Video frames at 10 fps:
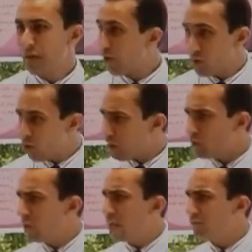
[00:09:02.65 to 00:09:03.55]
in all
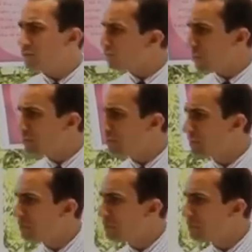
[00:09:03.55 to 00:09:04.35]
your life, you've never received a